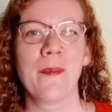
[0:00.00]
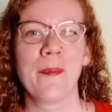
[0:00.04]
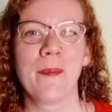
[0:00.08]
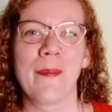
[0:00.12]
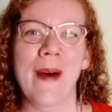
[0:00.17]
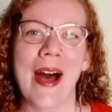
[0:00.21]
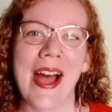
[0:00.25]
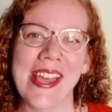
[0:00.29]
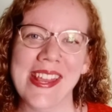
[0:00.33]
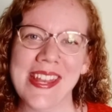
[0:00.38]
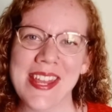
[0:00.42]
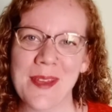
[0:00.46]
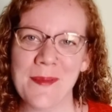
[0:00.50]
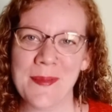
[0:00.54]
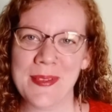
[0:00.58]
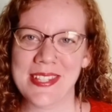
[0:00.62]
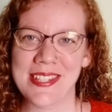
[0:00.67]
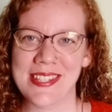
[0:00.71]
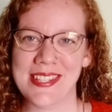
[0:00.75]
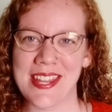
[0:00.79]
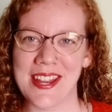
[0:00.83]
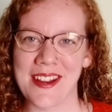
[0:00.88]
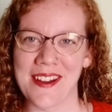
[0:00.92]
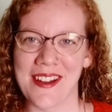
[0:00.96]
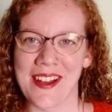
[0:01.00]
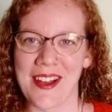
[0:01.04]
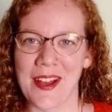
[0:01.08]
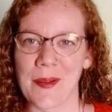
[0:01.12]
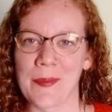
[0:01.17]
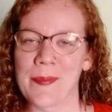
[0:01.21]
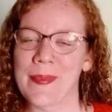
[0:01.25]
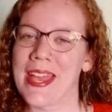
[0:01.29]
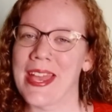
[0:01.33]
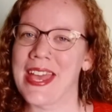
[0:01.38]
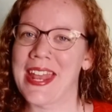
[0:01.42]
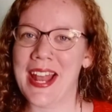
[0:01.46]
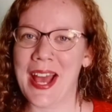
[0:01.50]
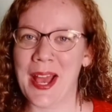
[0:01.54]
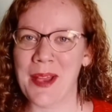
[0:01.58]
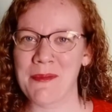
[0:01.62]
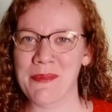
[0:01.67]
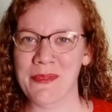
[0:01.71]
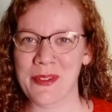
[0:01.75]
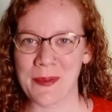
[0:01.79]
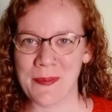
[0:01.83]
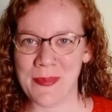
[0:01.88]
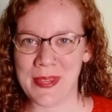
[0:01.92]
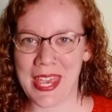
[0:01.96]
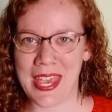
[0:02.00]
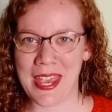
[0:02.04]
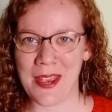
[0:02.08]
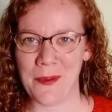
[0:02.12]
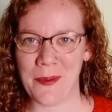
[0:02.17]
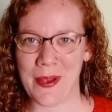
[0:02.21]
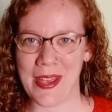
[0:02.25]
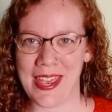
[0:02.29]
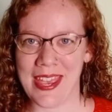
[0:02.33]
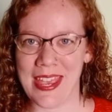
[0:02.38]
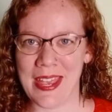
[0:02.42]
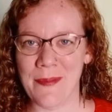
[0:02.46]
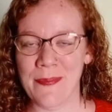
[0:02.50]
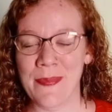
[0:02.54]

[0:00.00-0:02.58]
My name is Sarah and I'm from Gateway.